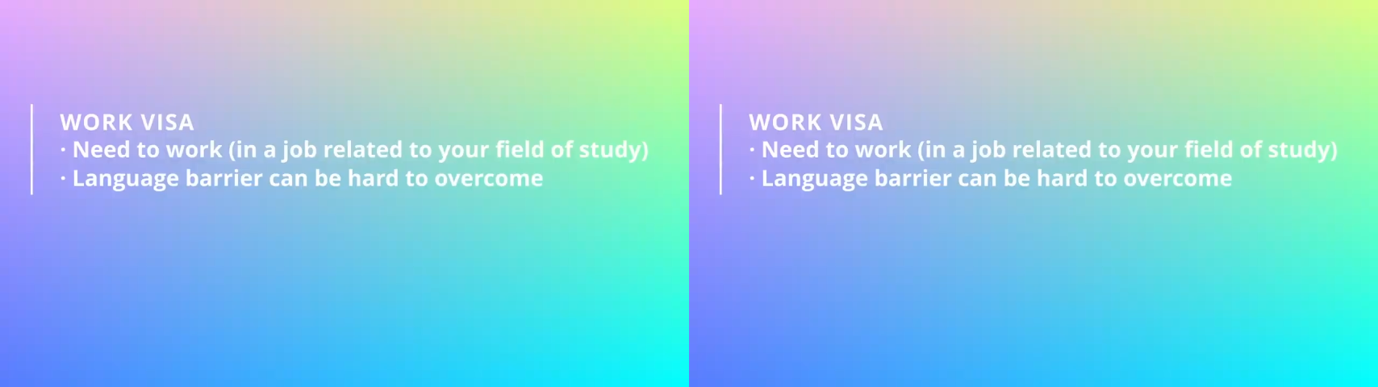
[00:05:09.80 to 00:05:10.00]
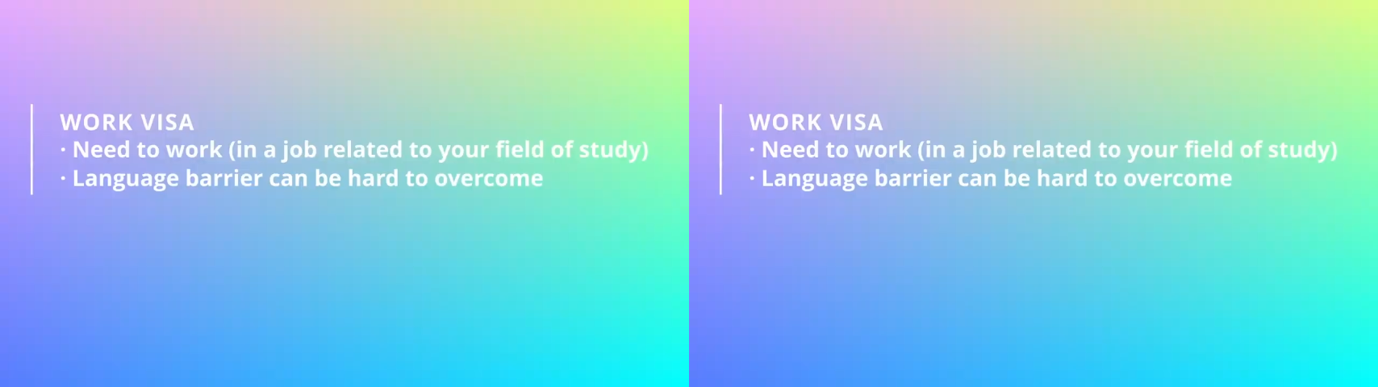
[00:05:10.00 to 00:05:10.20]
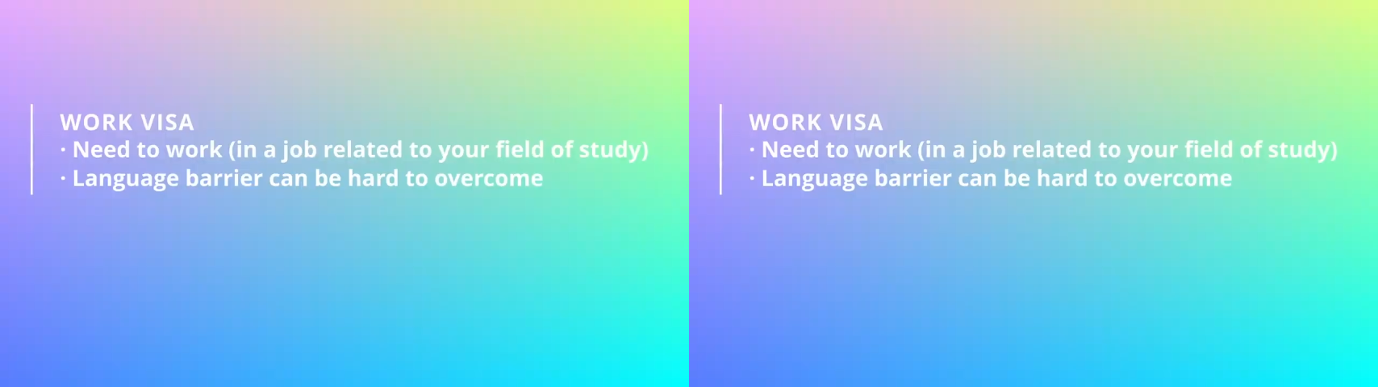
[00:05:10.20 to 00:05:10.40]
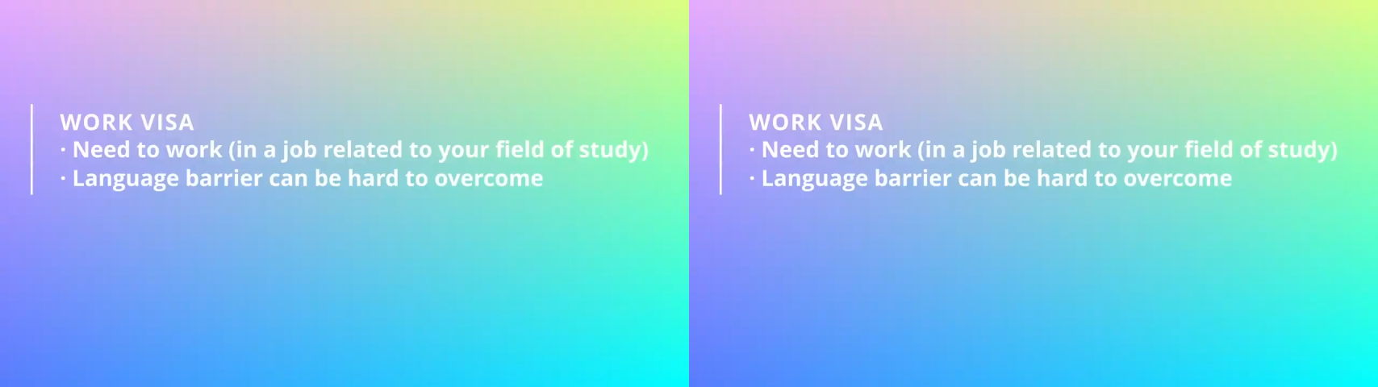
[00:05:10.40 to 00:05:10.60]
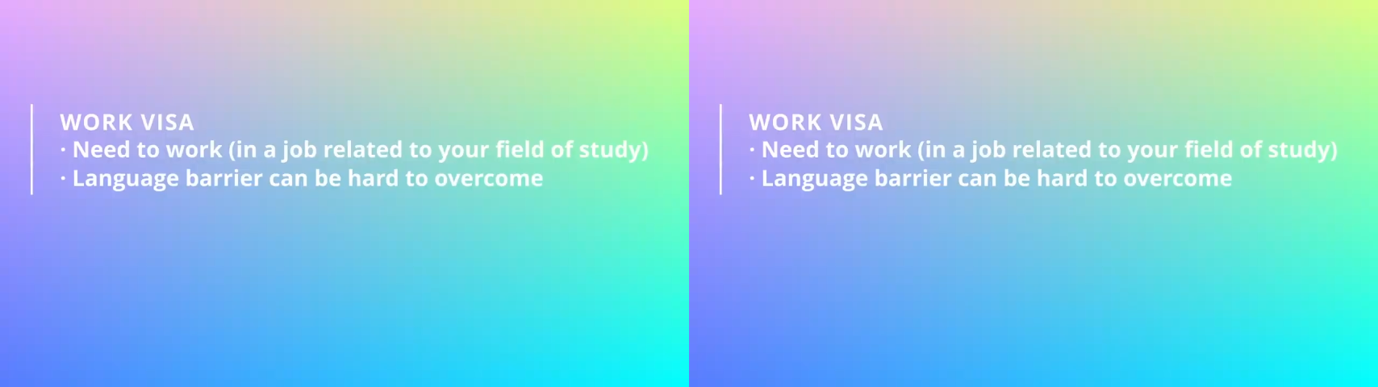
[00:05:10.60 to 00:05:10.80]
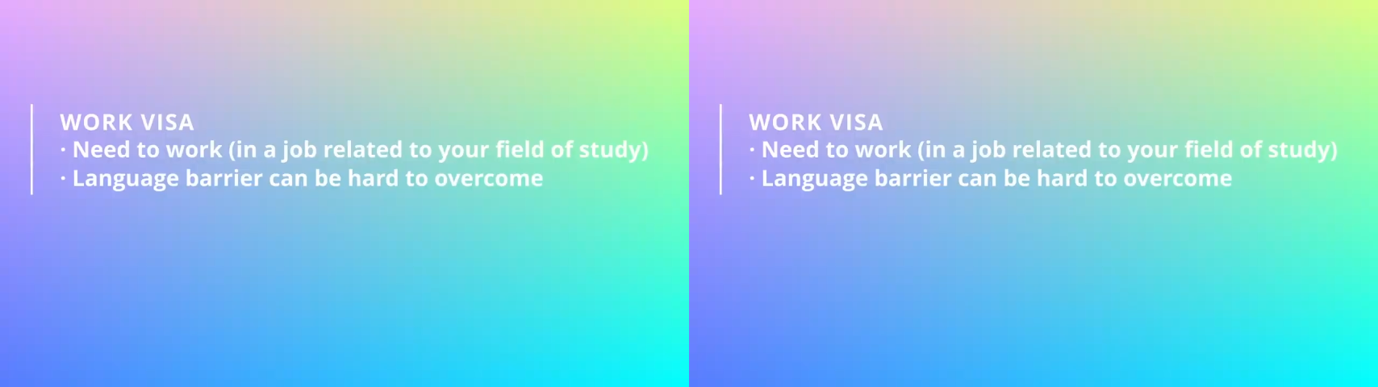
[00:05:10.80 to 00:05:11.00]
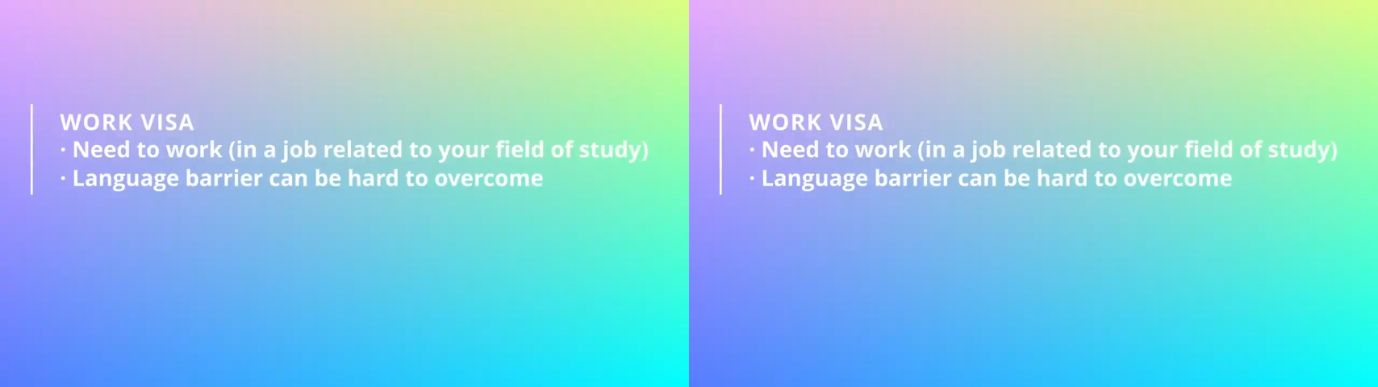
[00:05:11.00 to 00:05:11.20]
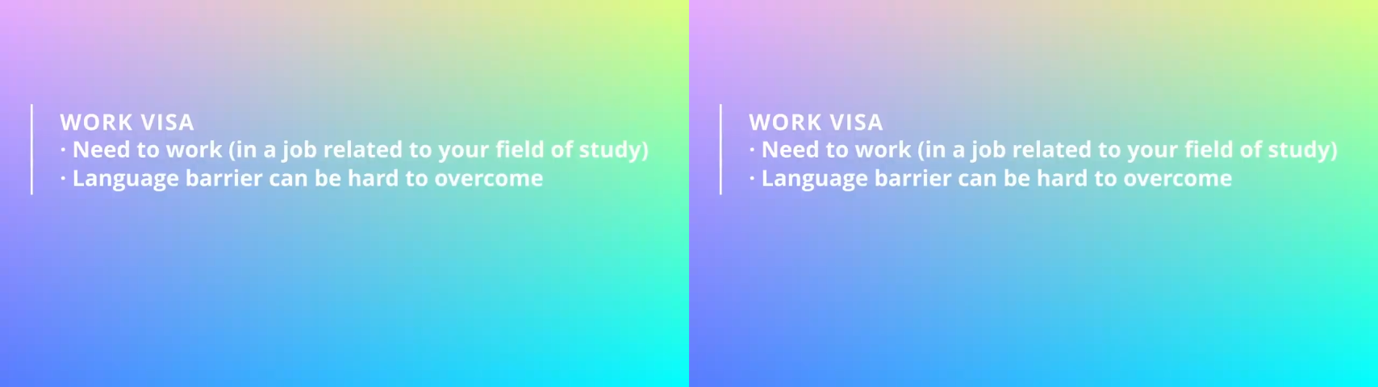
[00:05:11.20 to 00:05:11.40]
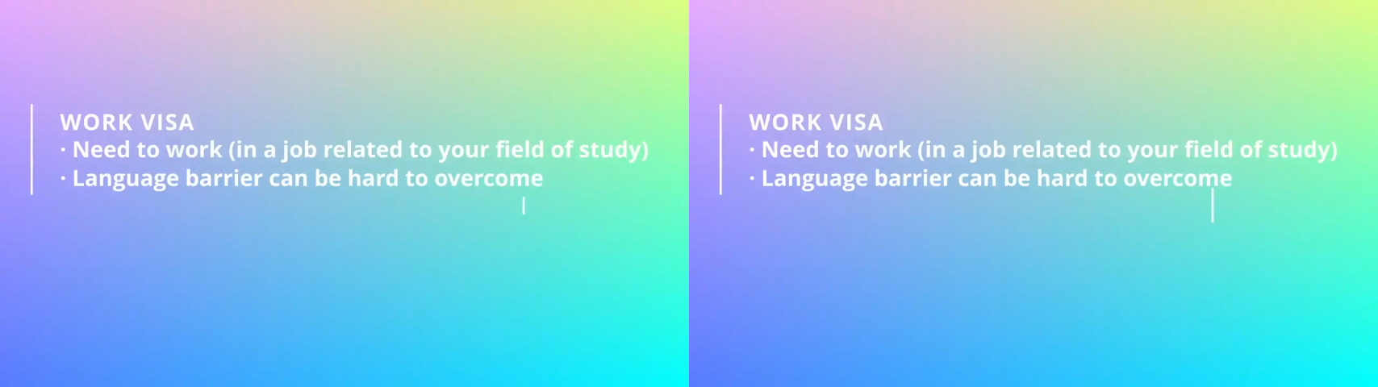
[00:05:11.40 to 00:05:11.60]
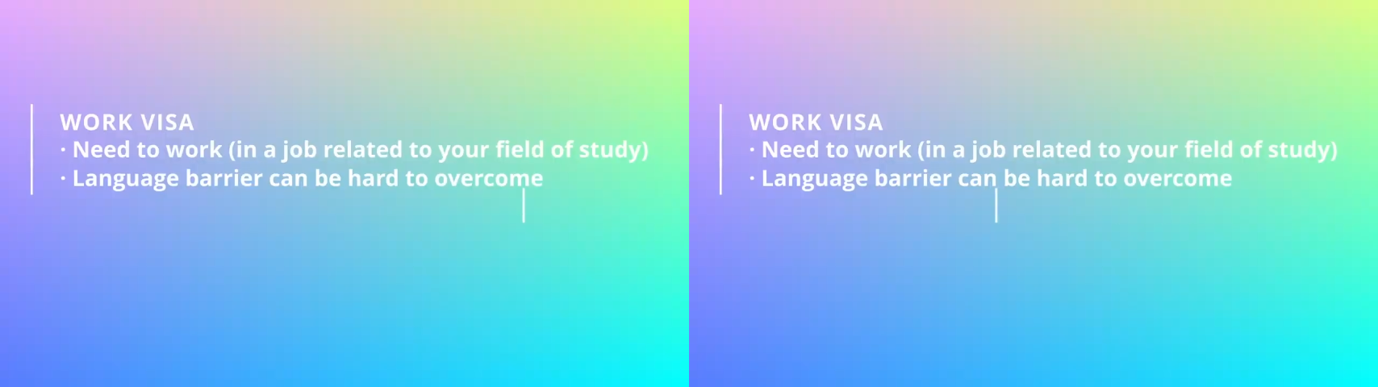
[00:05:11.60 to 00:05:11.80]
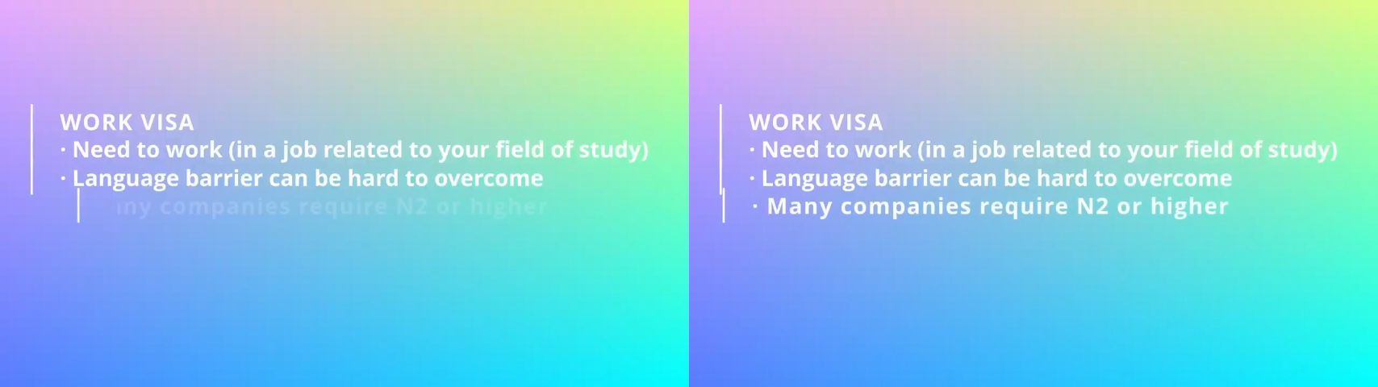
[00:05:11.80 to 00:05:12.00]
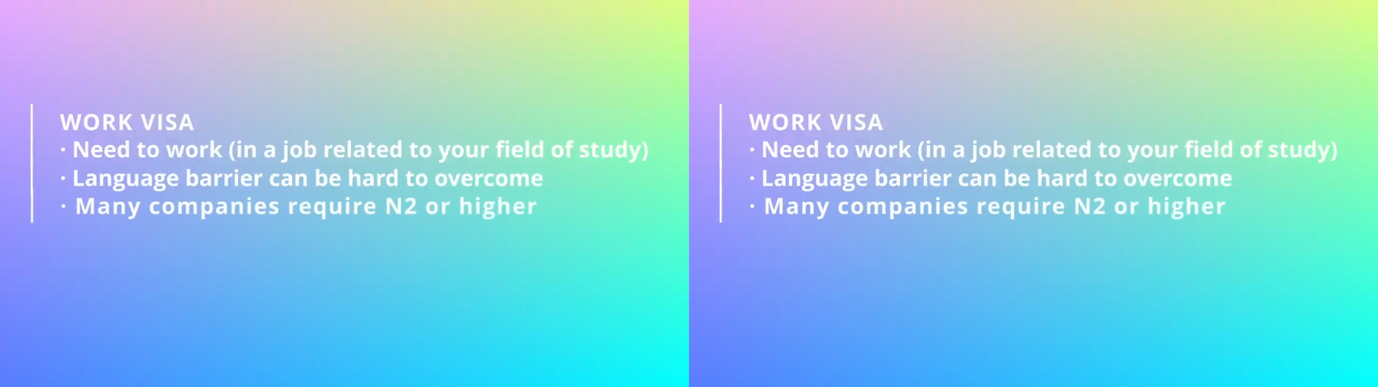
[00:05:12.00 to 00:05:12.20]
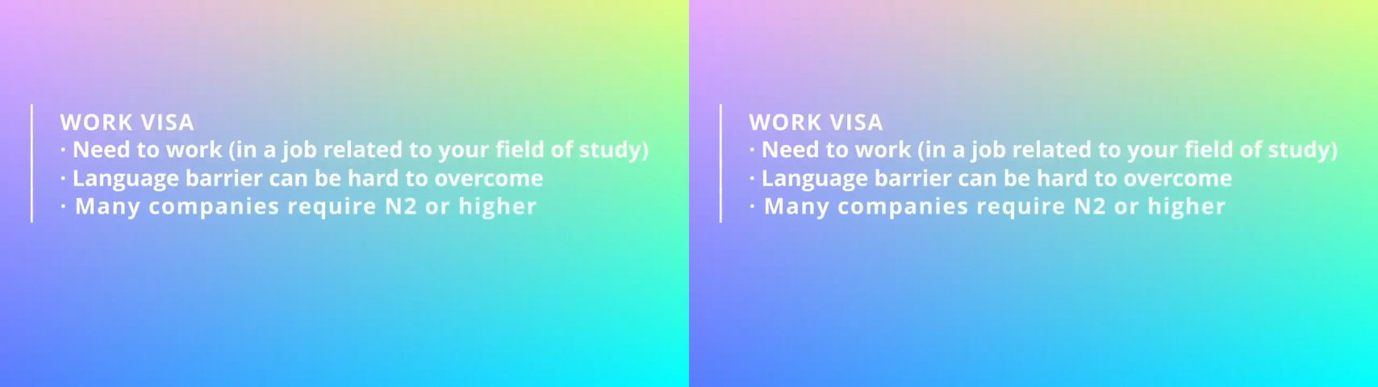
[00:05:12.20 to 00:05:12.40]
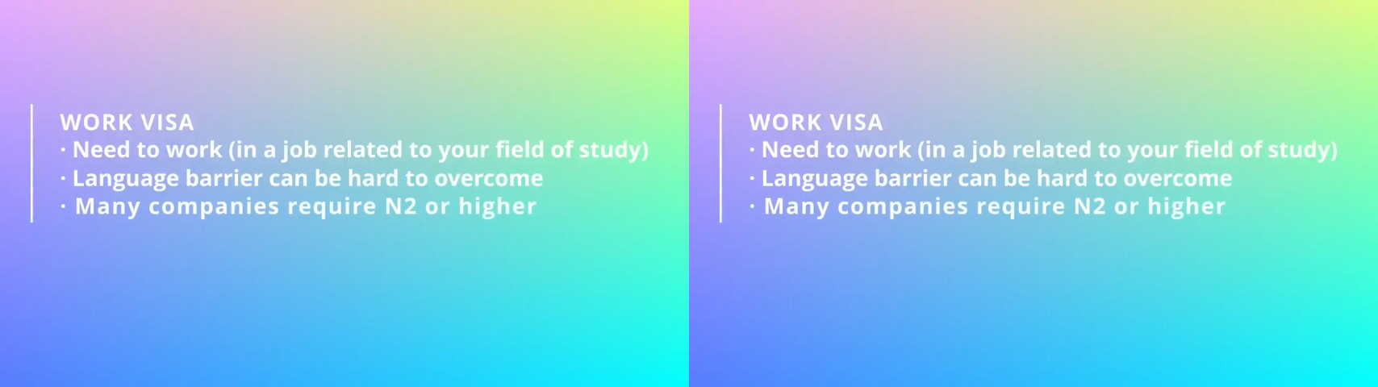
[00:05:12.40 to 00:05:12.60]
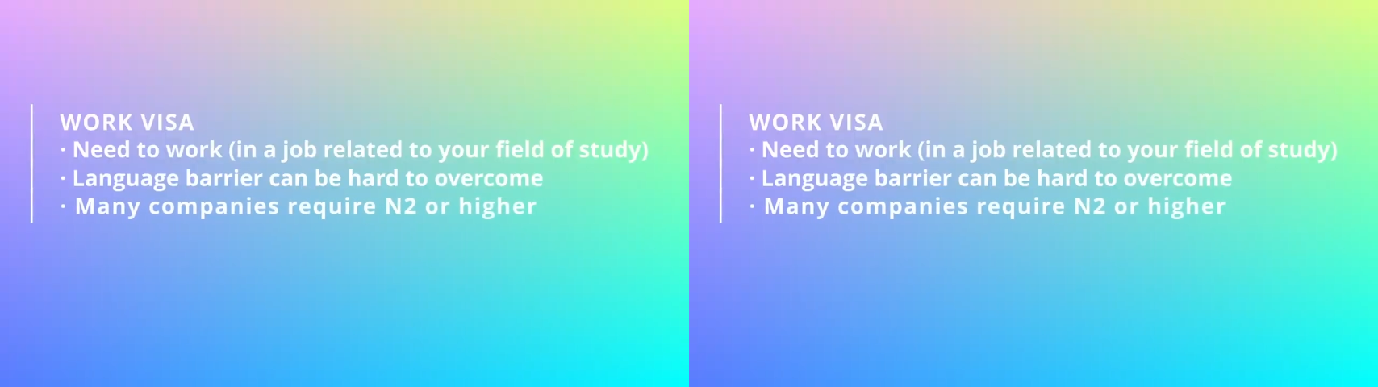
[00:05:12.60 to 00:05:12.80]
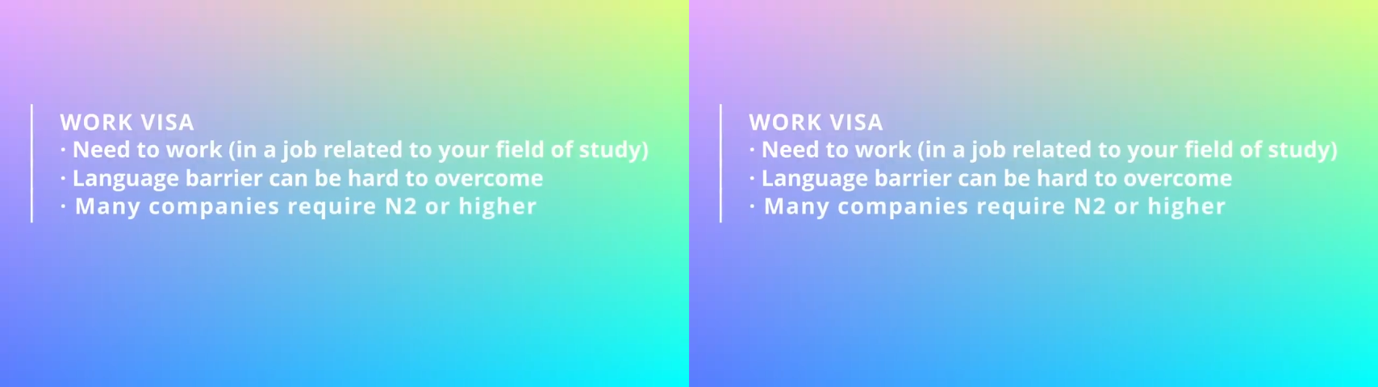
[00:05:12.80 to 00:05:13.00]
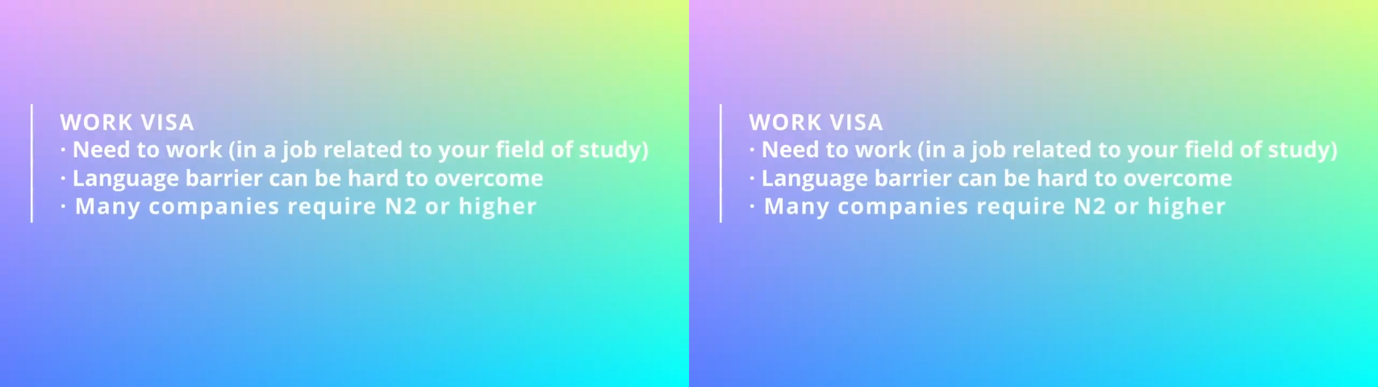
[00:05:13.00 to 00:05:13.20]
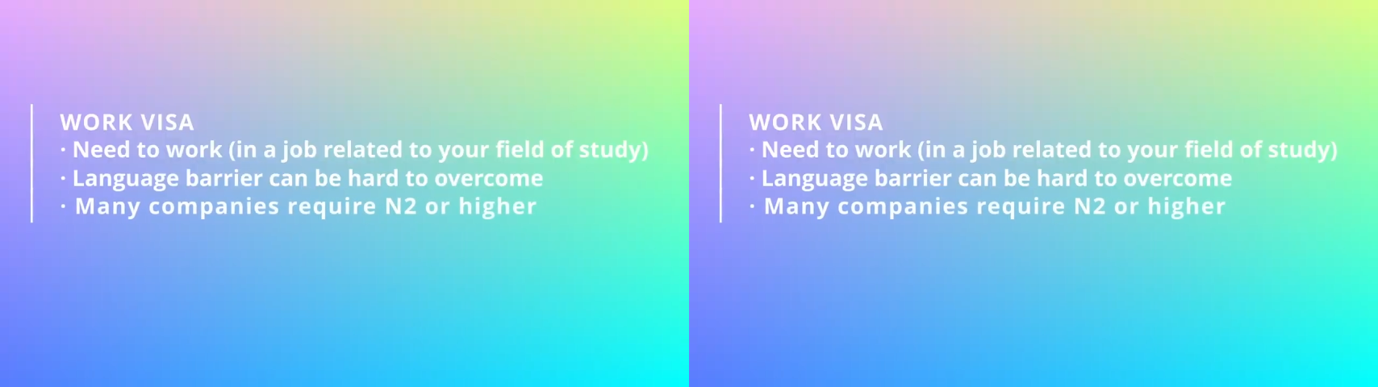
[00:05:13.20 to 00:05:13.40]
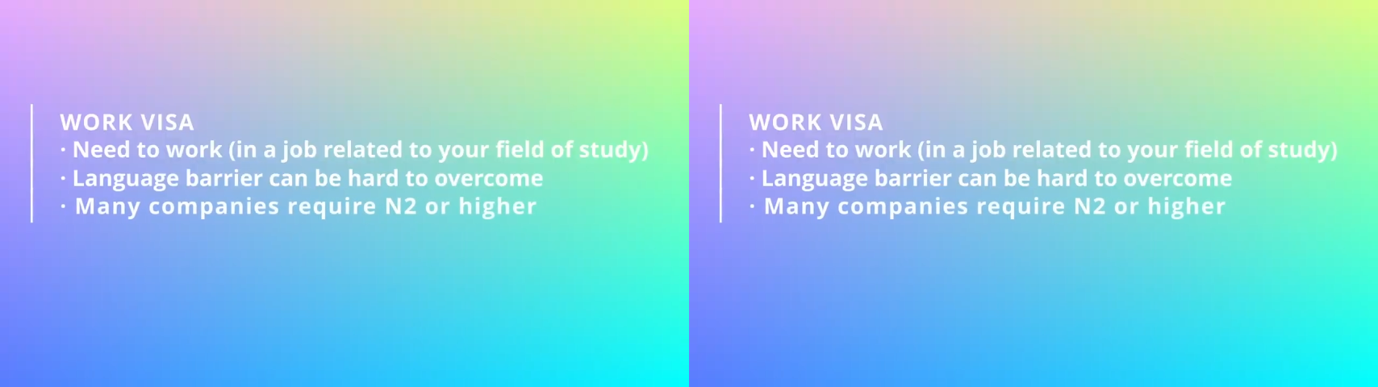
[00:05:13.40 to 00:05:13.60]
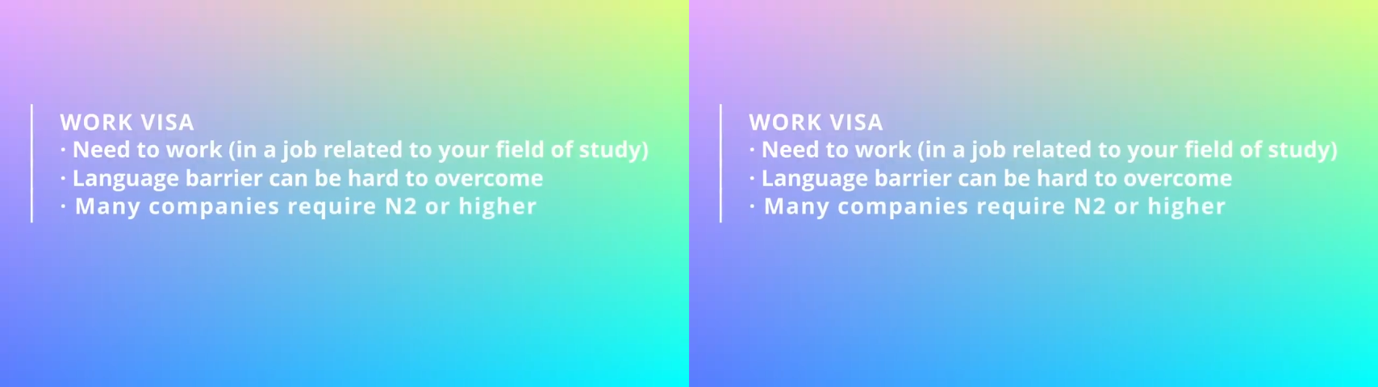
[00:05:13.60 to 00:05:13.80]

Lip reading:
(no speaker visible)